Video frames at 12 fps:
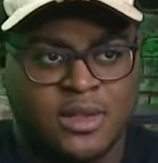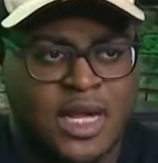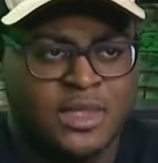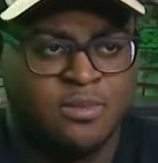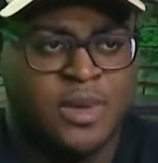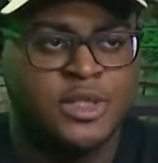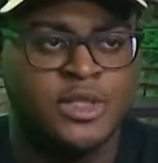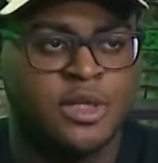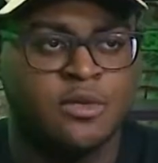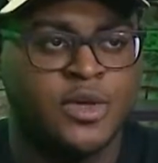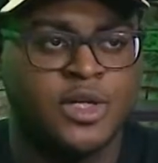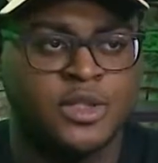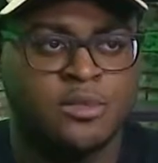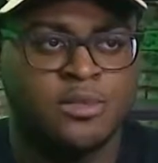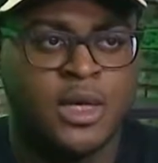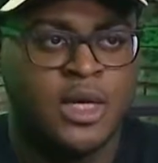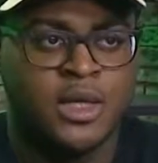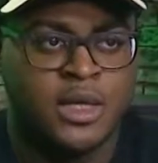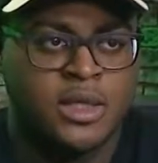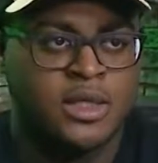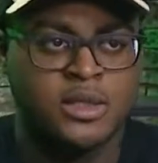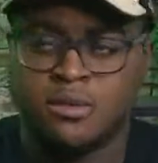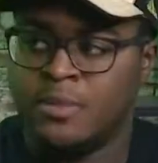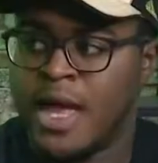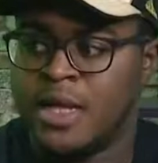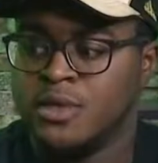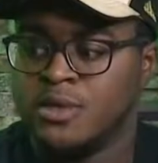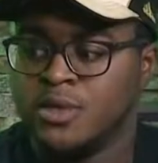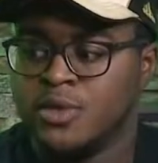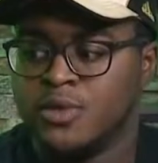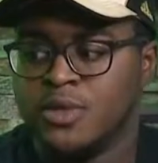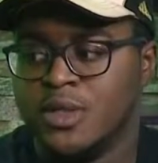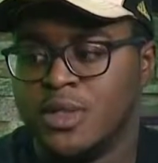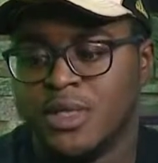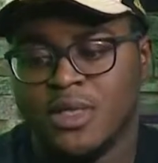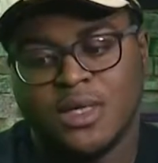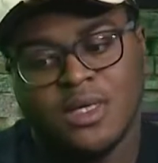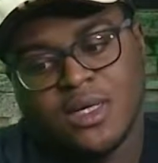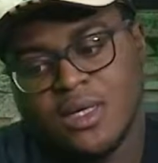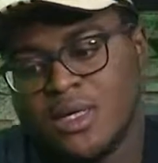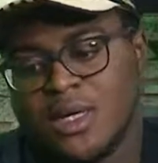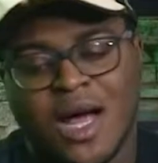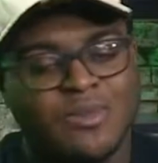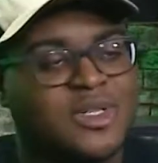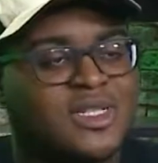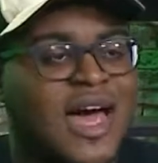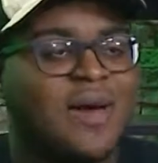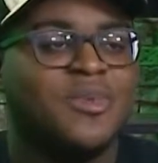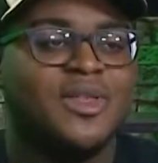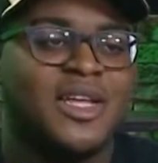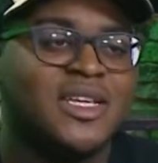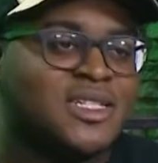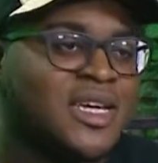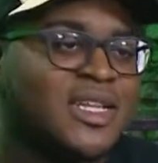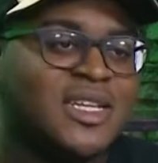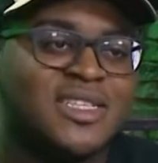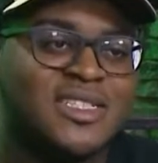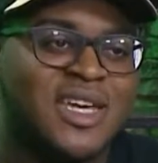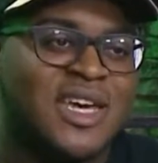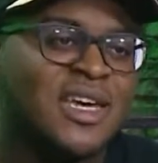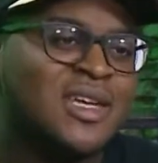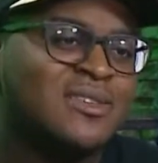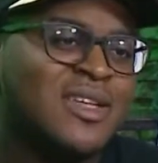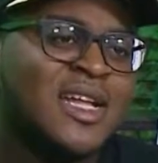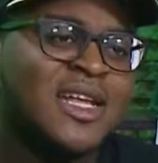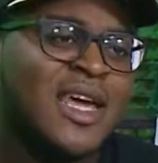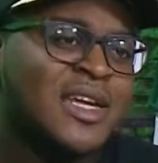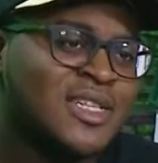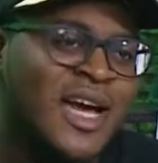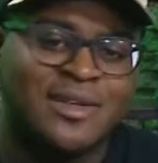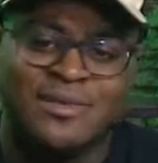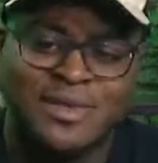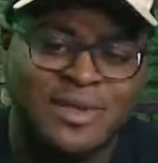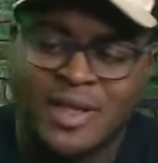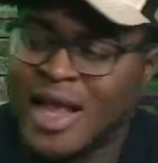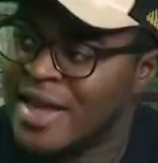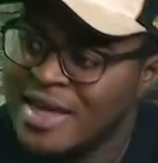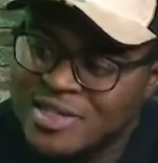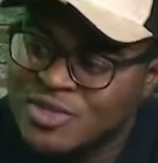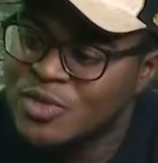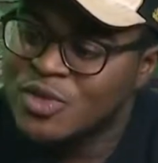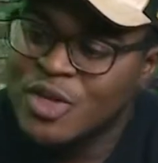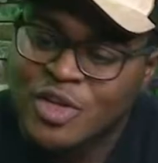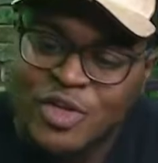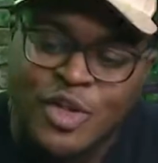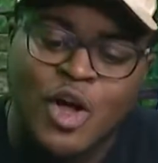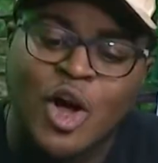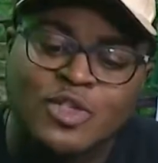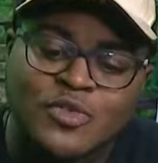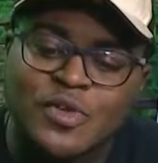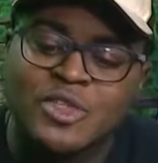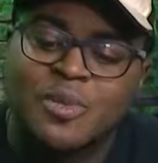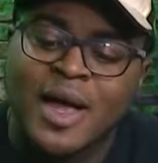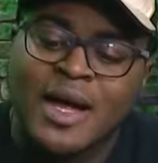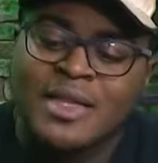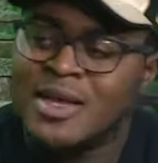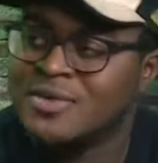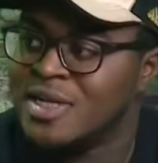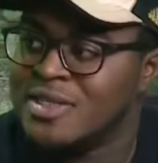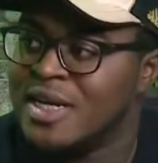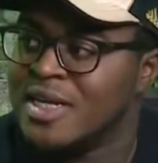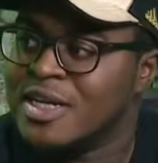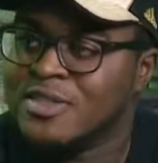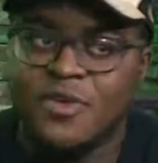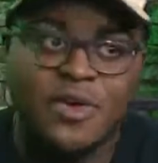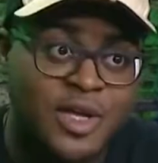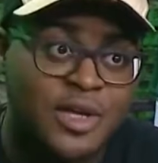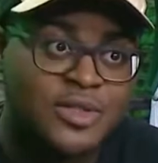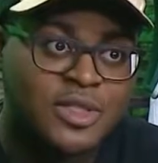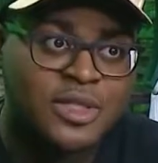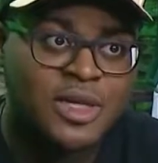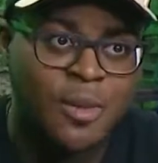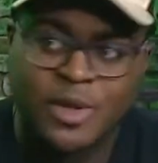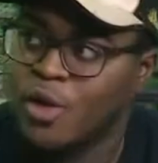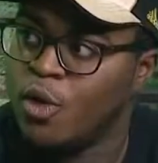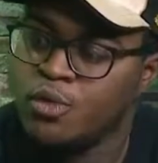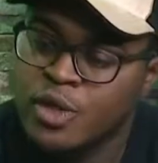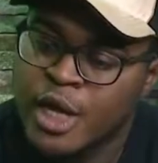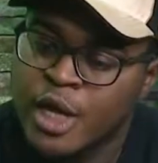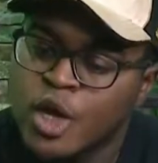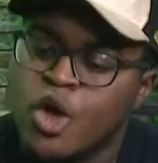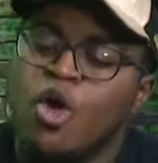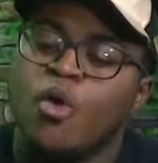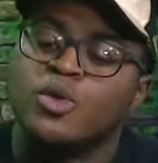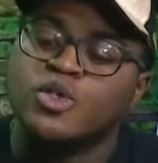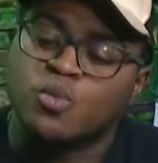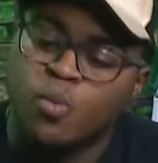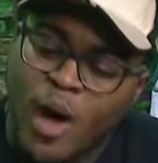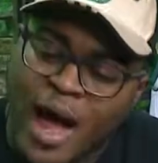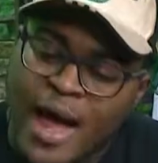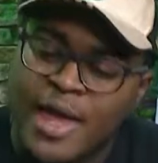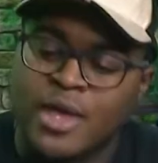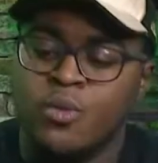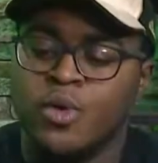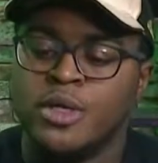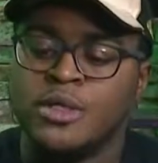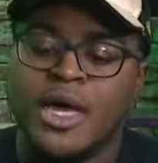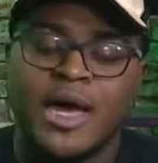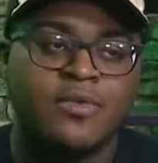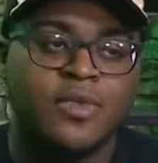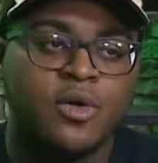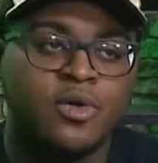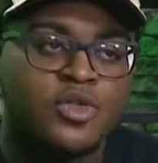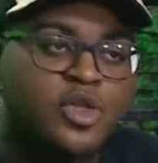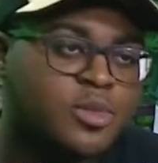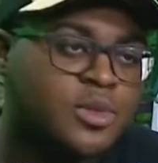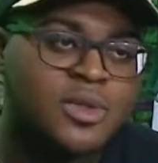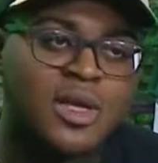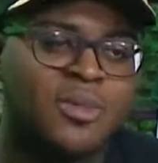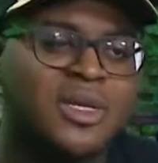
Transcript: That's my generation, man. That doesn't matter. So, I'm just happy that he's getting his day. Danny Ainge, I guess the controversy behind that was that Danny Ainge felt guilty about the whole thing, which is why he wanted to have the whole tribute thing.